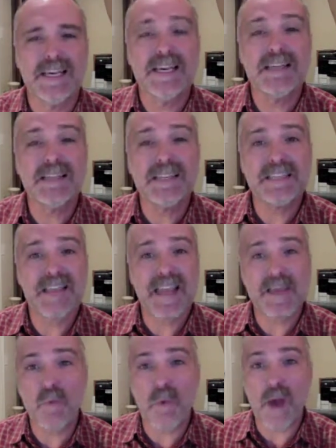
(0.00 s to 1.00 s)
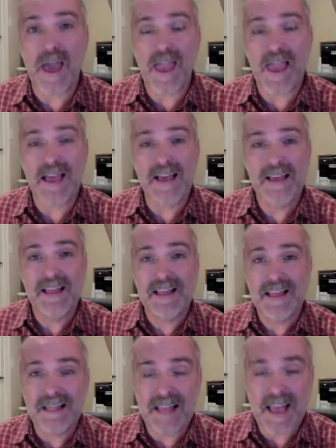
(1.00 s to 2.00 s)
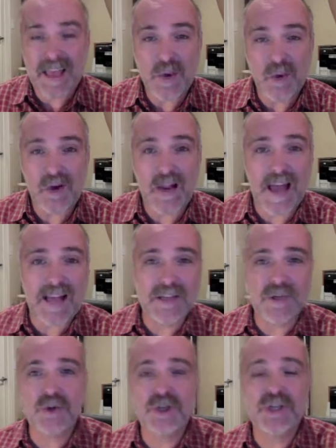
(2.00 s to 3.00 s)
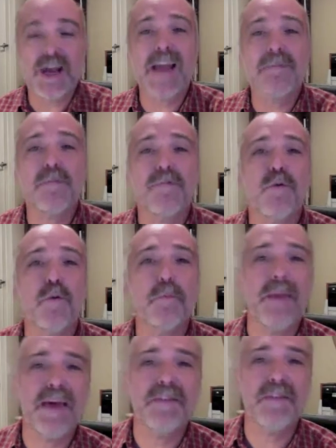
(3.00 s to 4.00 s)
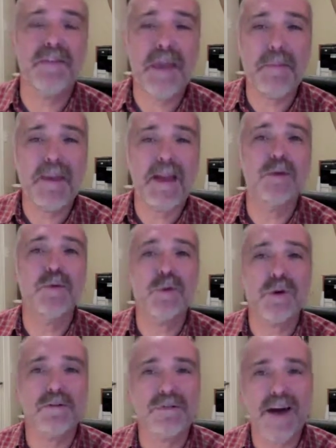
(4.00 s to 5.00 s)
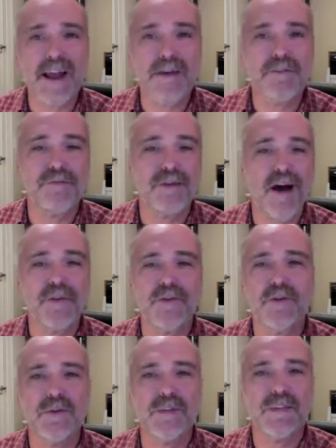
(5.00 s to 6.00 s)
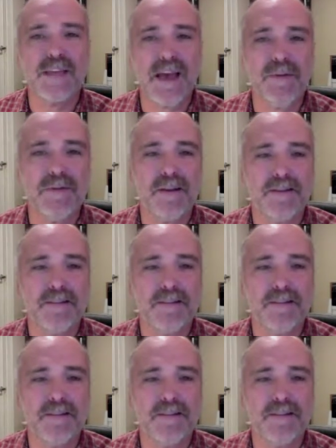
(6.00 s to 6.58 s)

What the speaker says: In the same way, let your light so shine before men that they may glorify your Father who is in heaven."